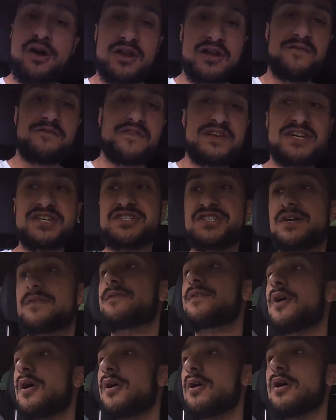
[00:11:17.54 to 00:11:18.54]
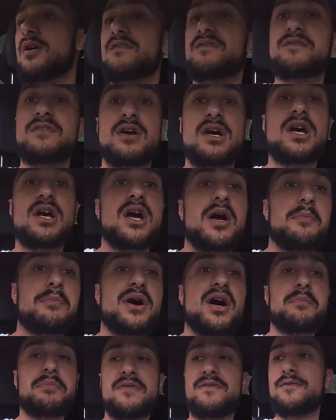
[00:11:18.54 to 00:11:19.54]
are going to finish the vlog off.
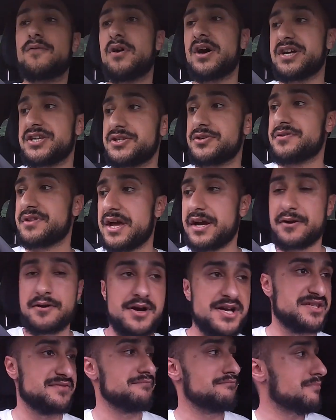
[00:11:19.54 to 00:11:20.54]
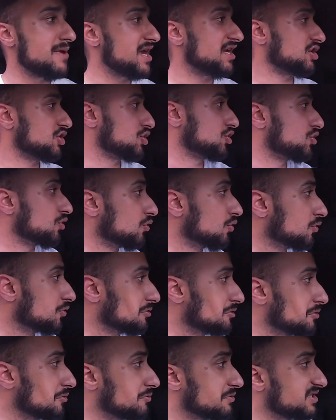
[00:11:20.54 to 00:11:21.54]
But before I do that, guys, make sure
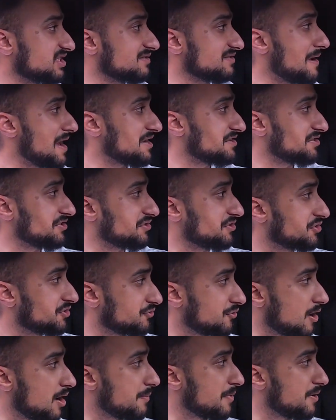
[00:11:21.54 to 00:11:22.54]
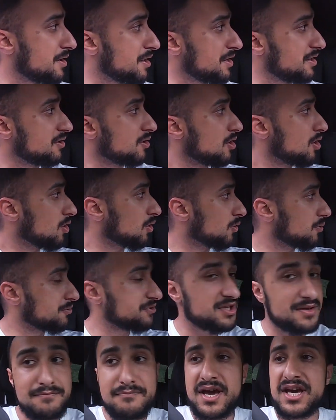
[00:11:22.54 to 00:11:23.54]
to smash the subscribe button.
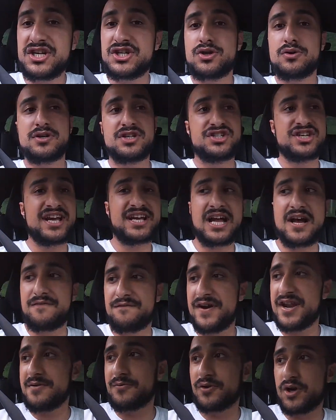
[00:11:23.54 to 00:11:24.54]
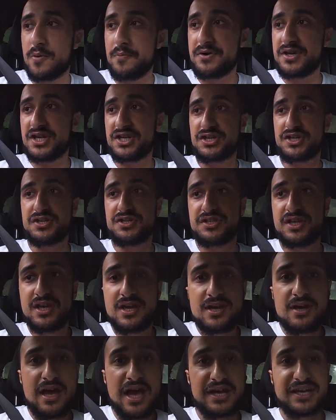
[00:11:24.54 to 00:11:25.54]
Also, make sure to check out Venom competitions
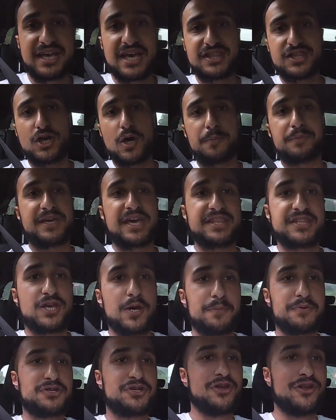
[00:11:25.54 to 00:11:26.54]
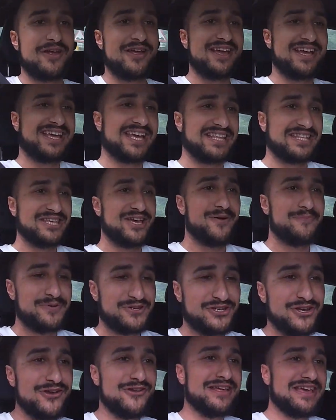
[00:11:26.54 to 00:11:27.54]
and get the
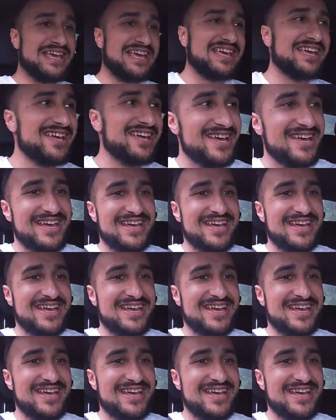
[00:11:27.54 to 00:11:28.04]
opportunity